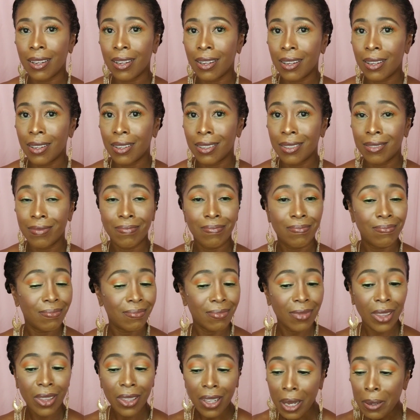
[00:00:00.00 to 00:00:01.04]
a
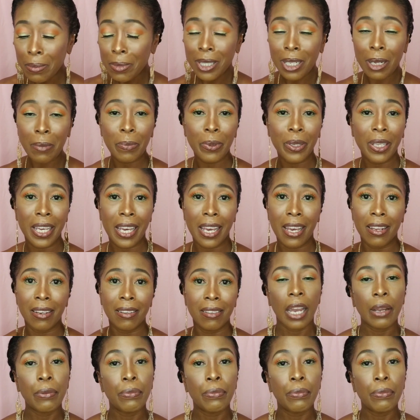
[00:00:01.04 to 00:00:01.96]
thumbs up again.